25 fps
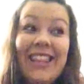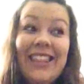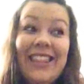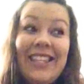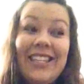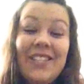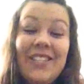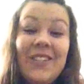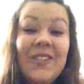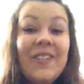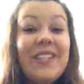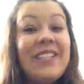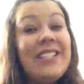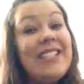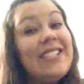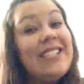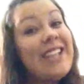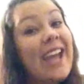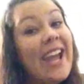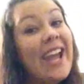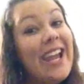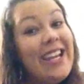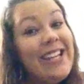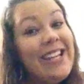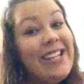These are
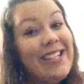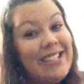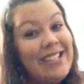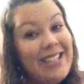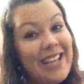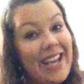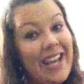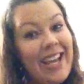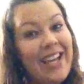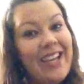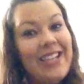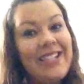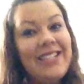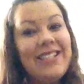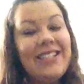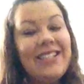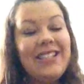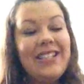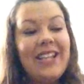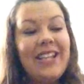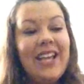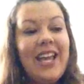exciting days.